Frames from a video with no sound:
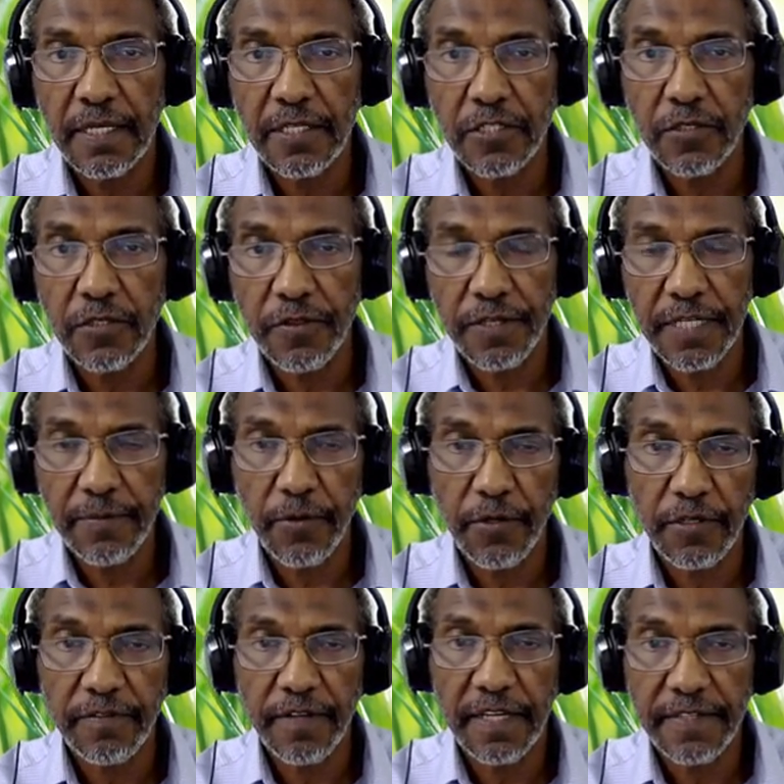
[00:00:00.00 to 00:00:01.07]
And so
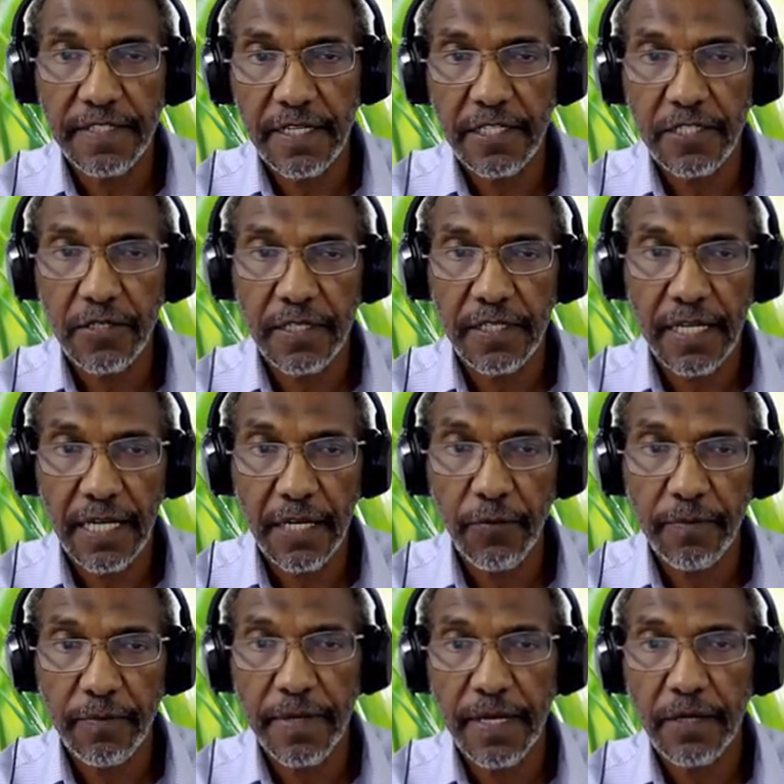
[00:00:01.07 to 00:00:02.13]
3.5 is actually the
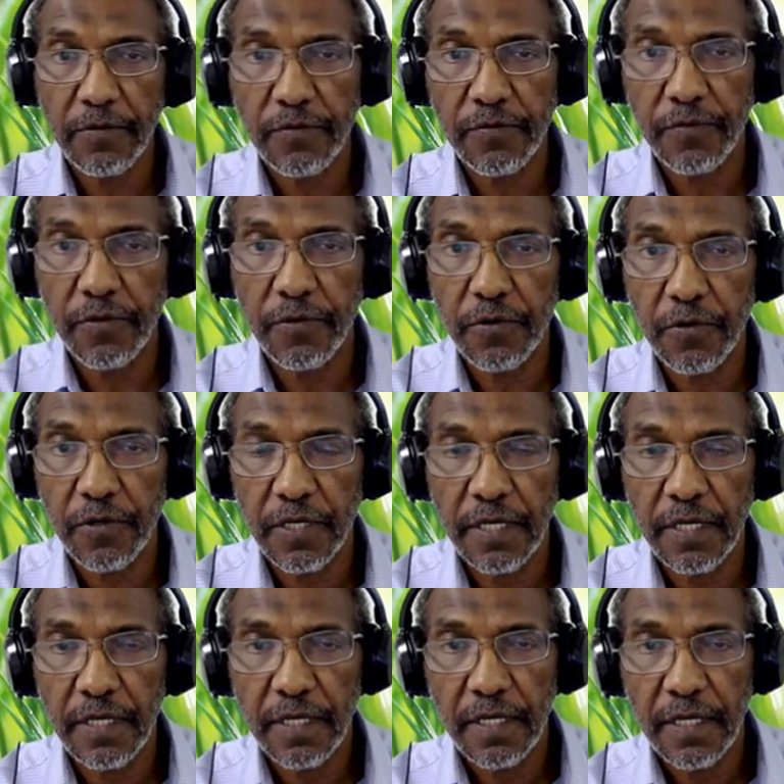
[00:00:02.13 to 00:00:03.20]
lower bound for
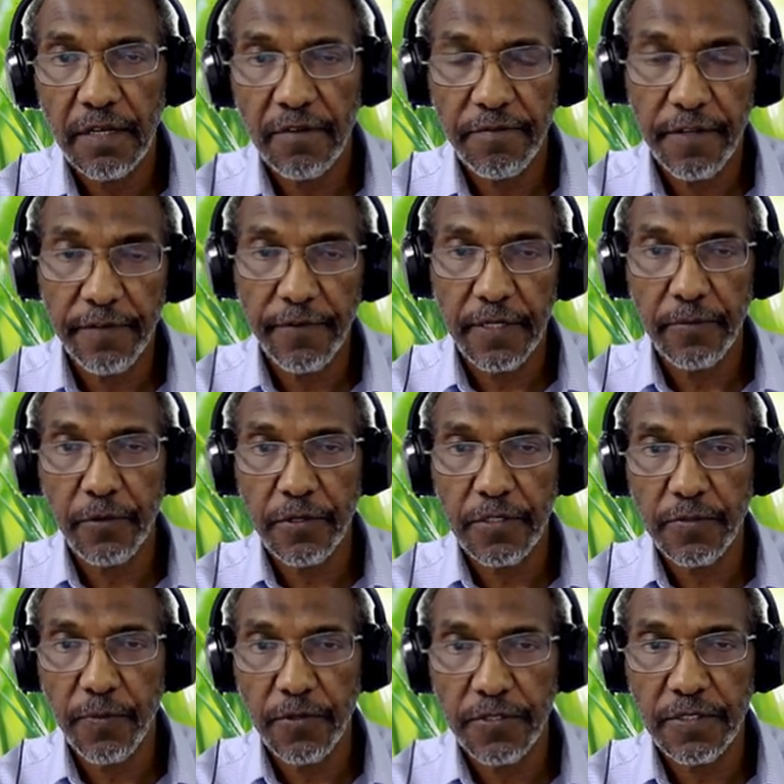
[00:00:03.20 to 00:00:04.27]
a favorable
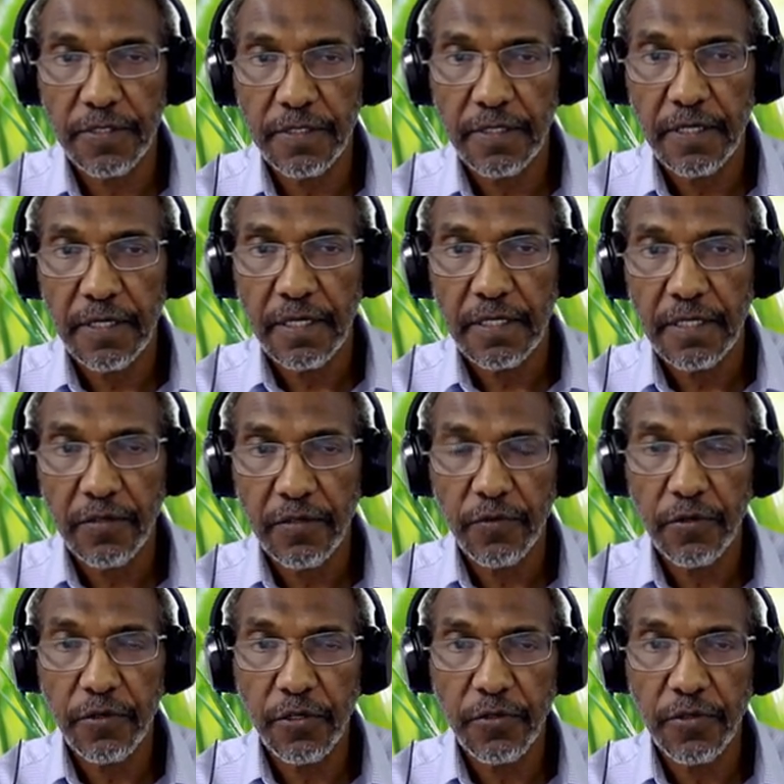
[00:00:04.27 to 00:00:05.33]
response. So if
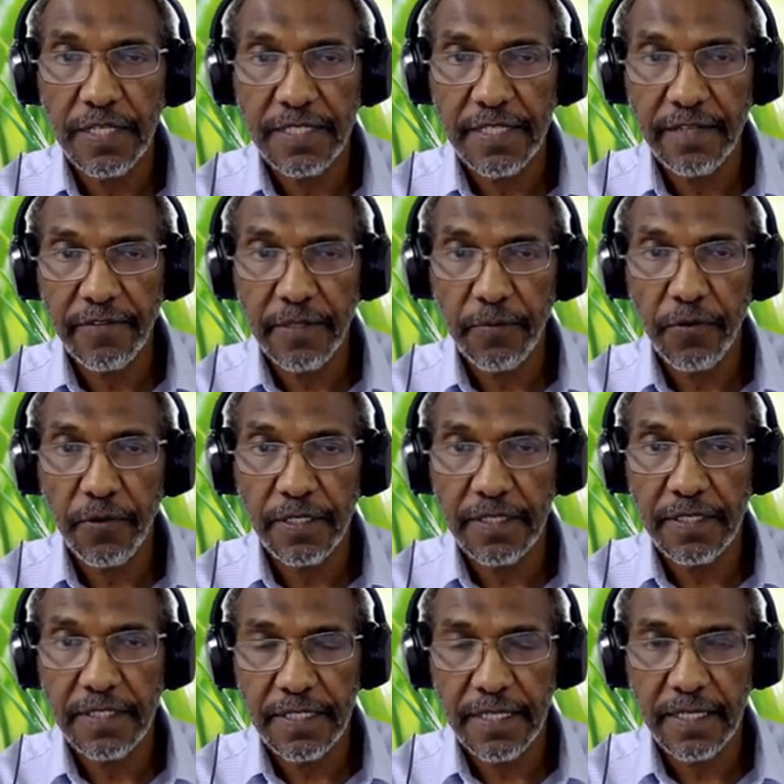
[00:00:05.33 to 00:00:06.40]
you go to the
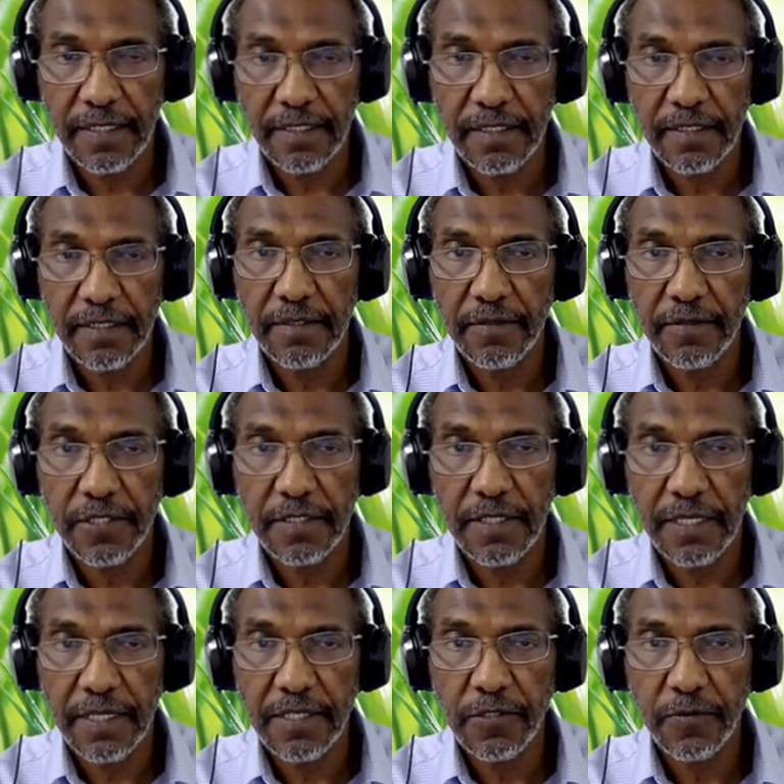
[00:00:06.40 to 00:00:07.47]
seven-point scale, which
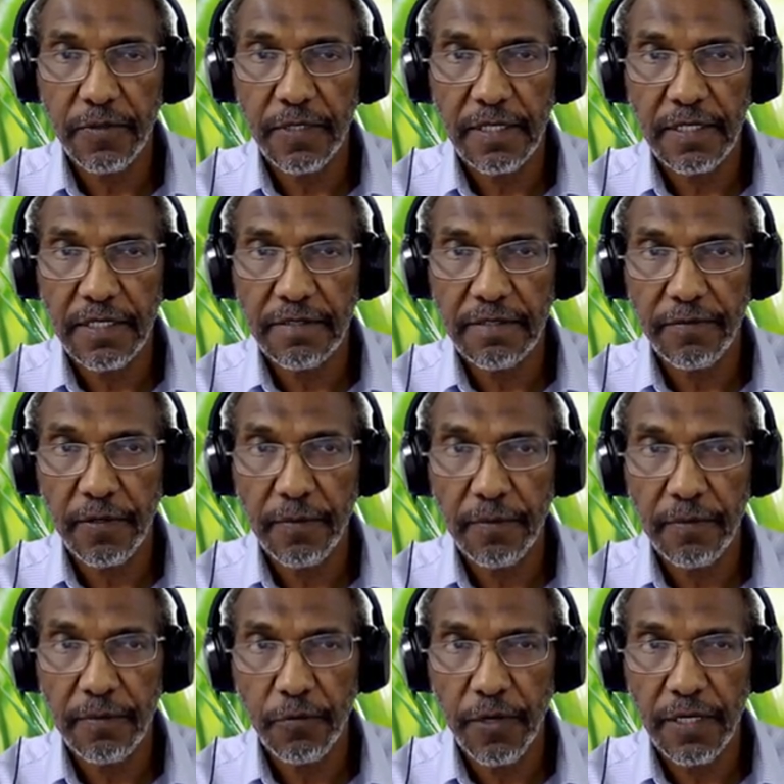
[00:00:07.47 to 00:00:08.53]
is the next one, this is
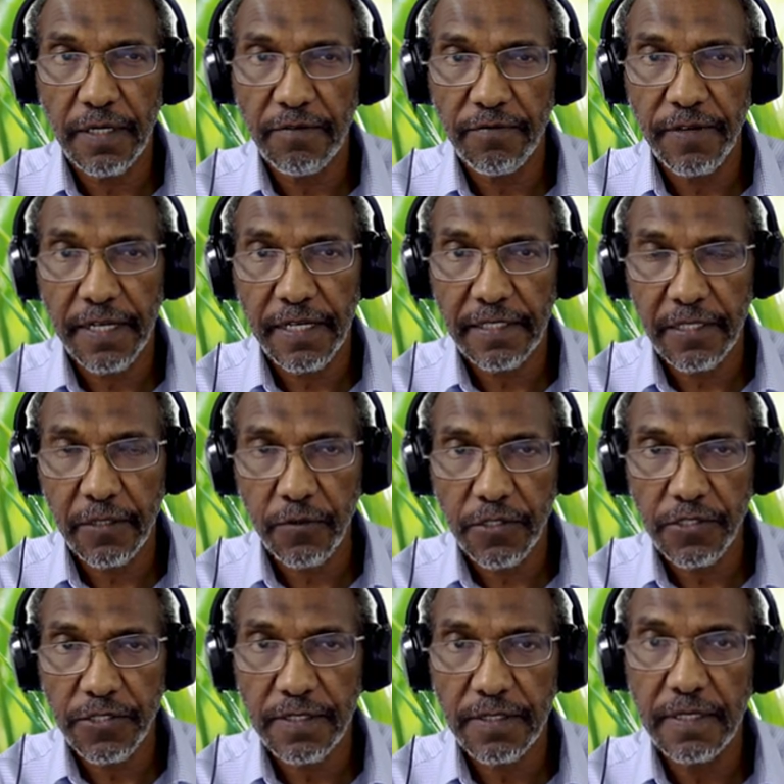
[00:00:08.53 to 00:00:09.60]
from one faculty
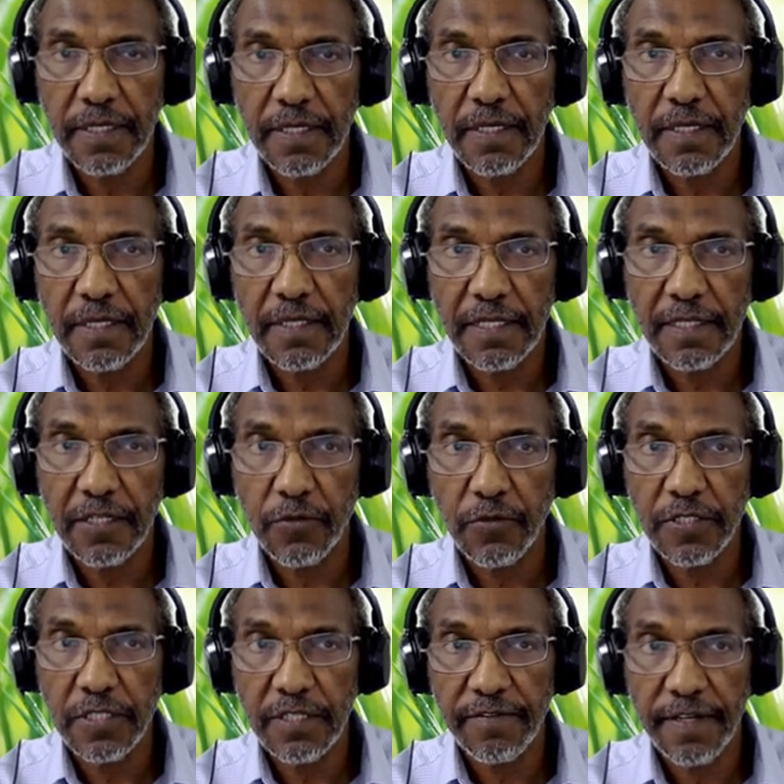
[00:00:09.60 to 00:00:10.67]
question that
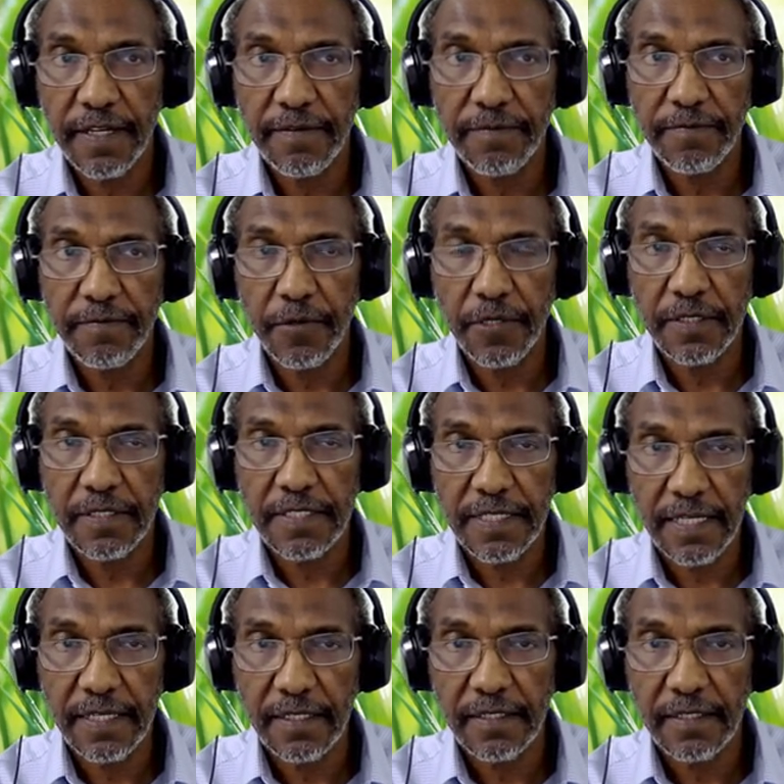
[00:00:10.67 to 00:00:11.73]
uses a five-point
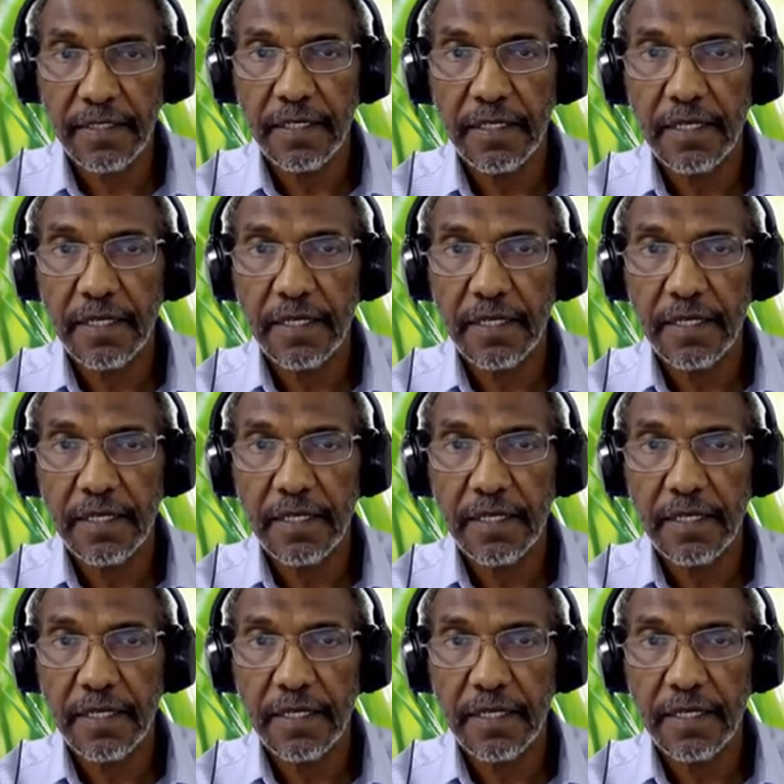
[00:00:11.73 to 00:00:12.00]
scale.